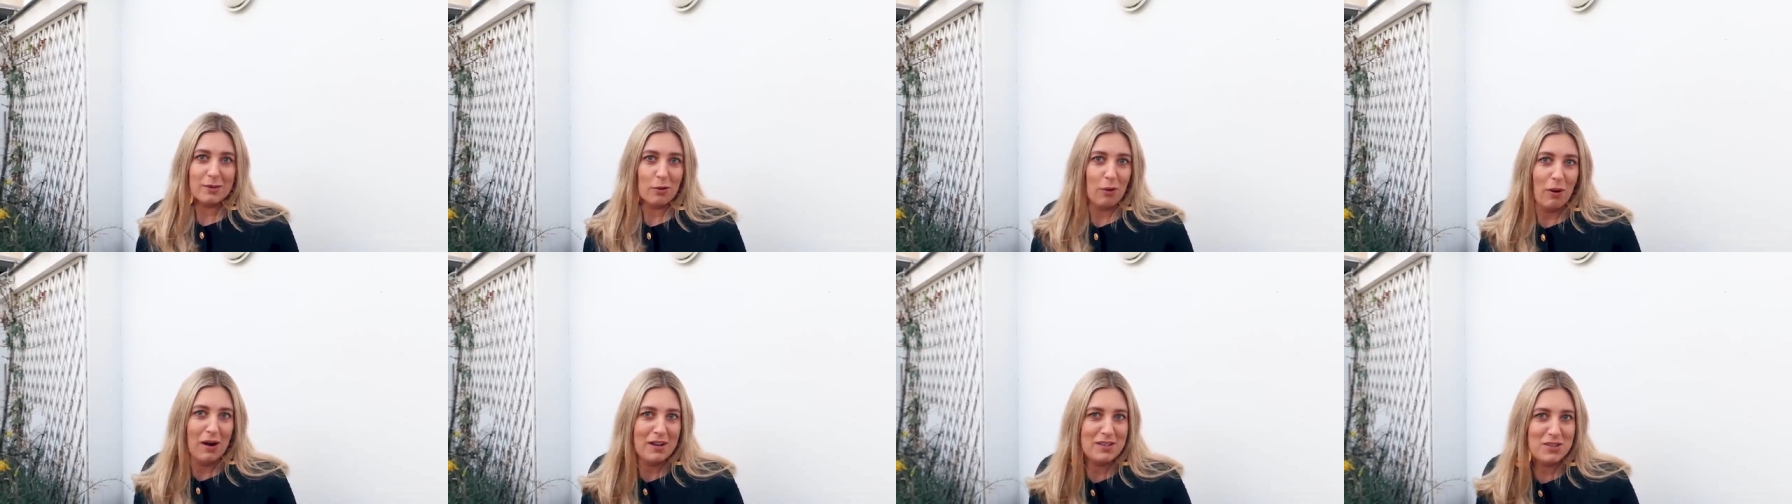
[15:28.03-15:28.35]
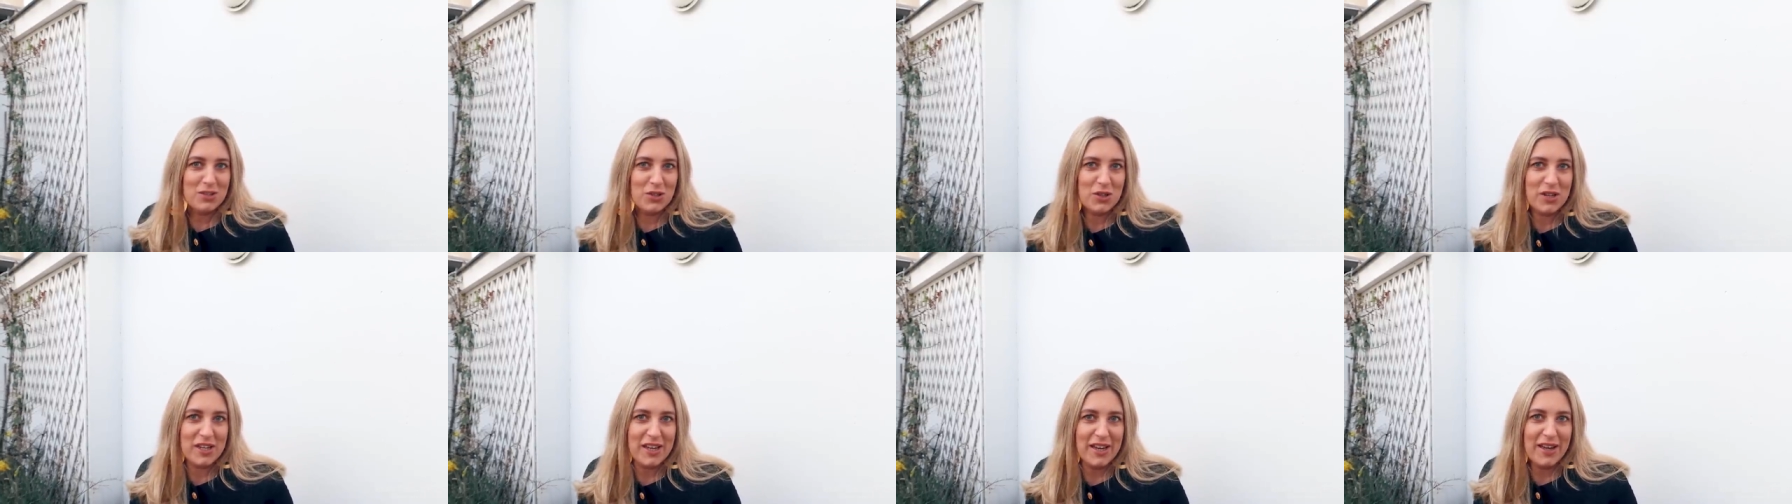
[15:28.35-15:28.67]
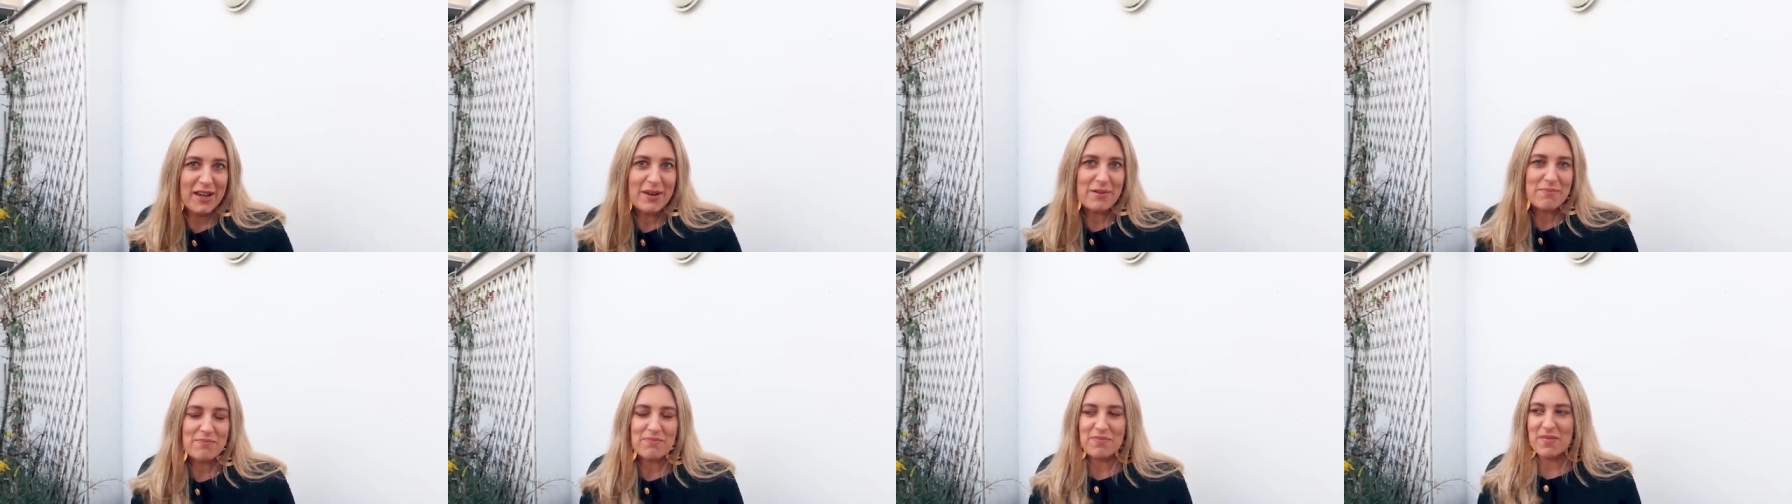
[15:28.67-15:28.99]
So I took
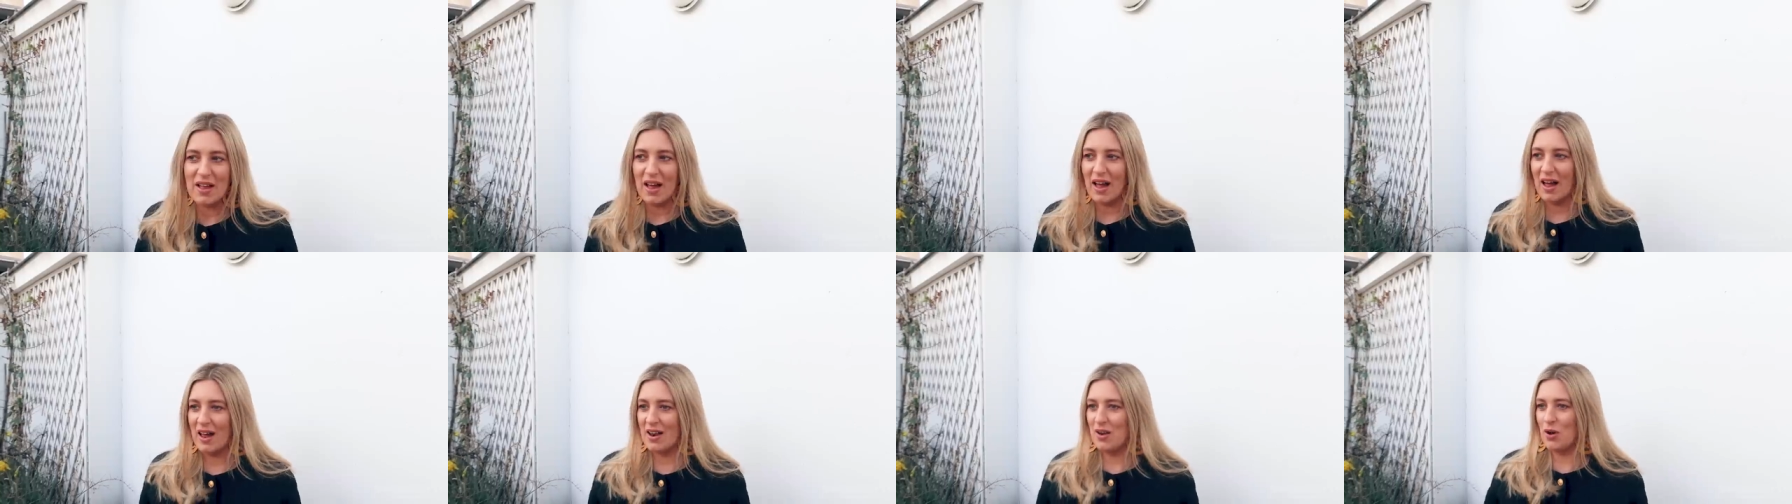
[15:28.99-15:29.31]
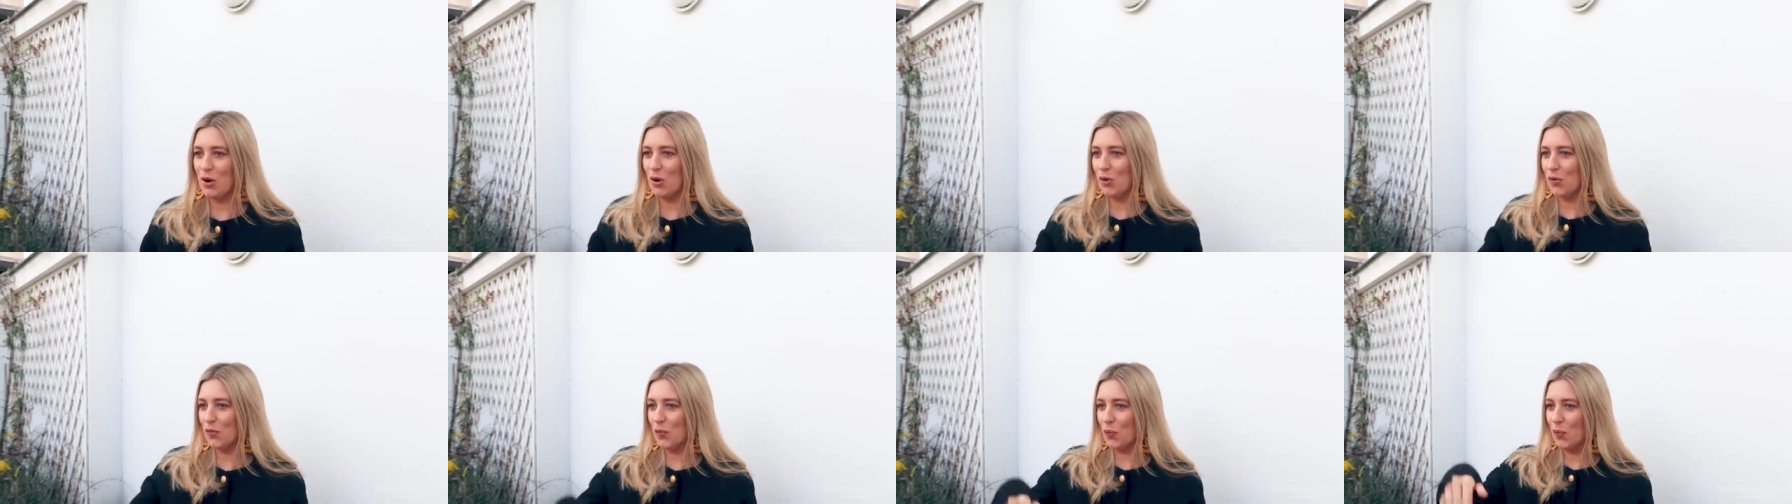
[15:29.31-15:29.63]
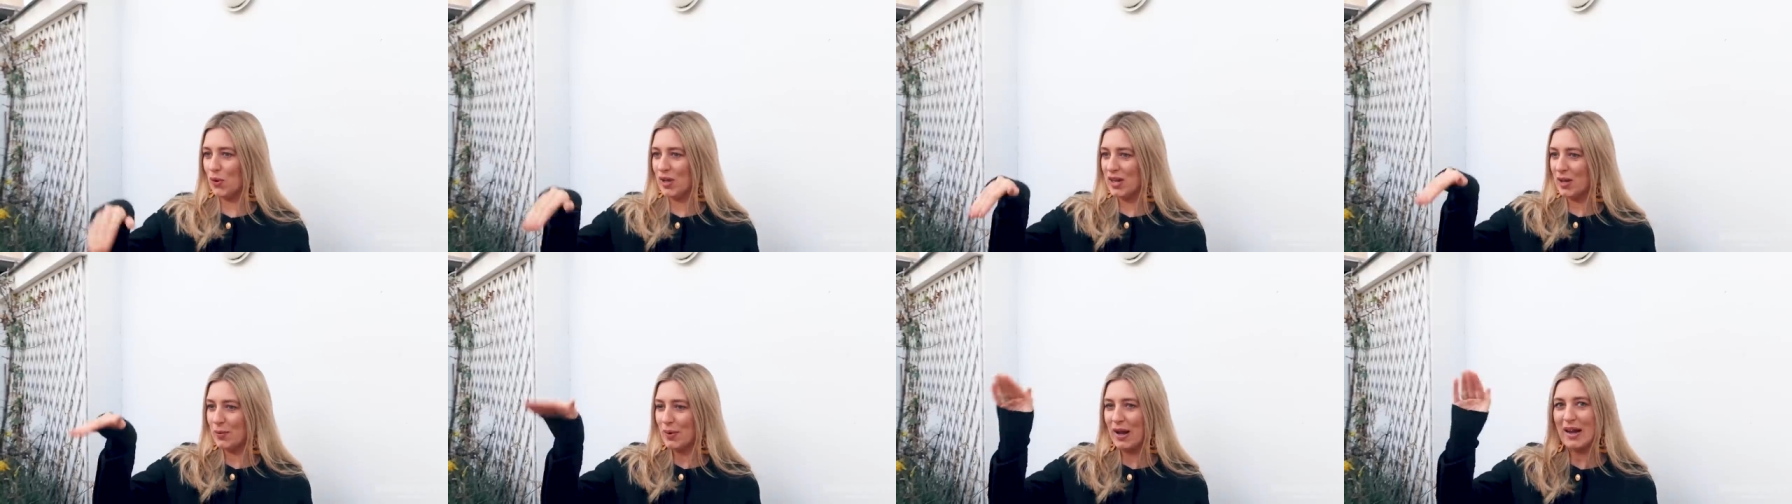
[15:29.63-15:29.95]
it and
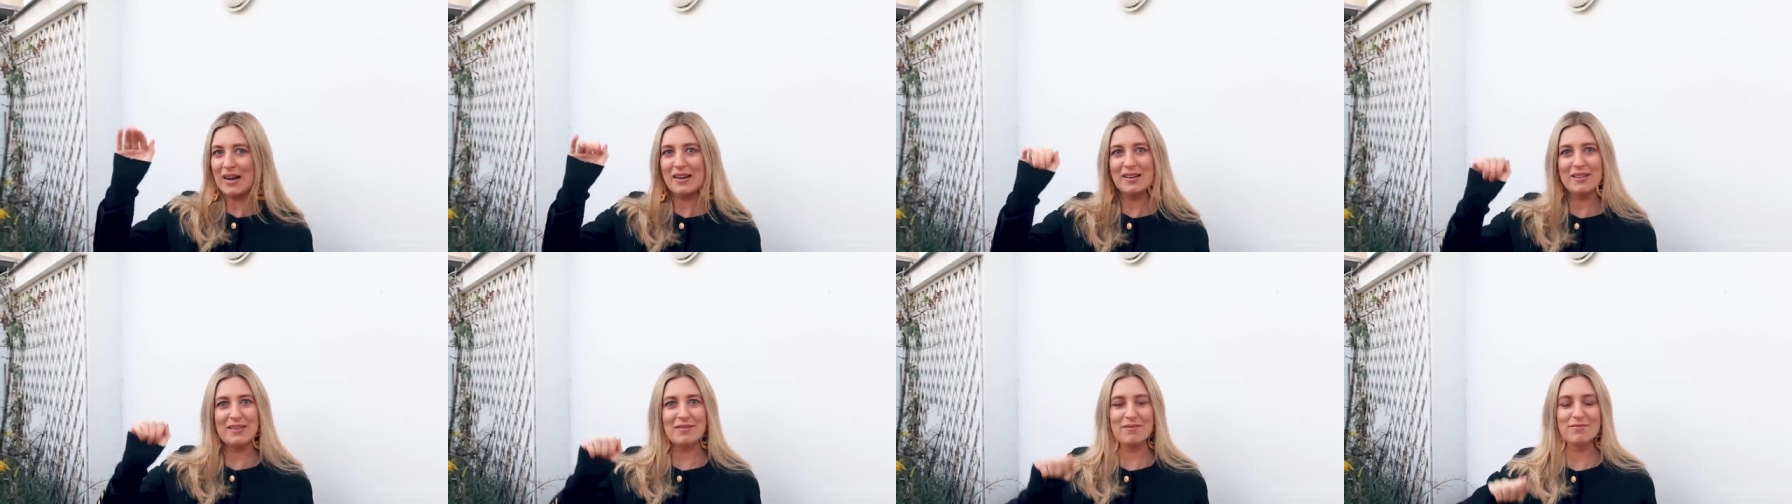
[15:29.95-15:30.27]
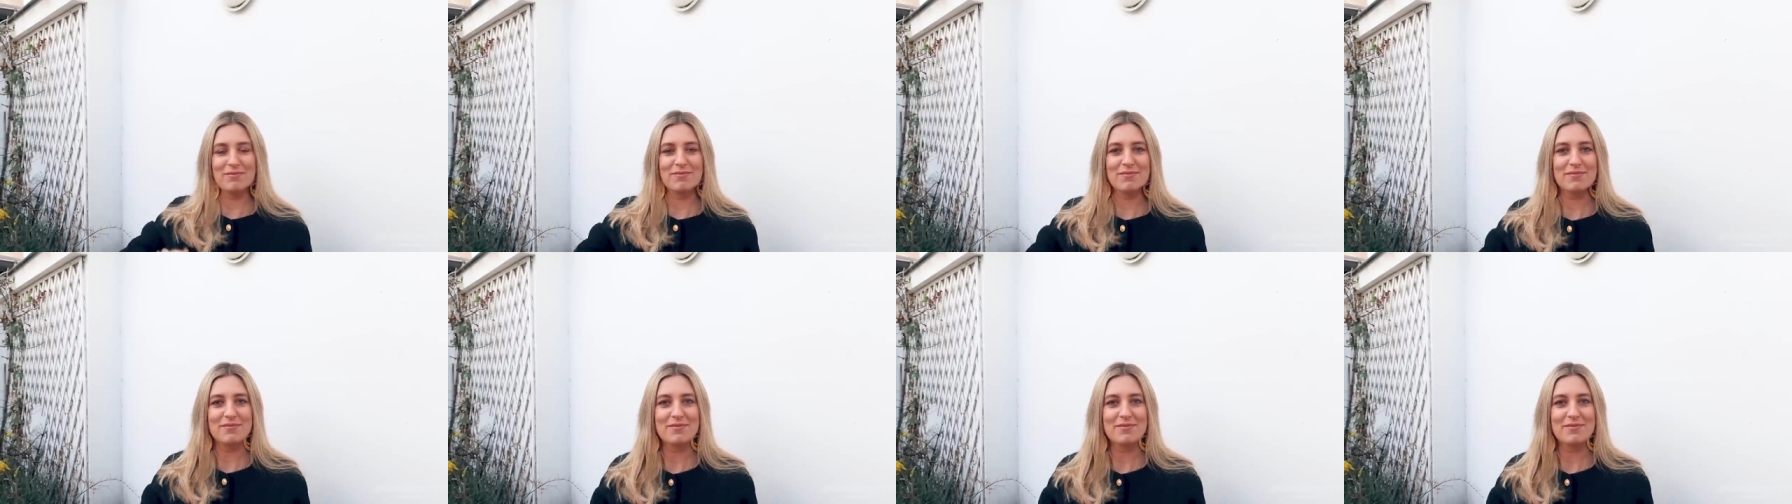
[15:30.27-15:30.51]
off we went.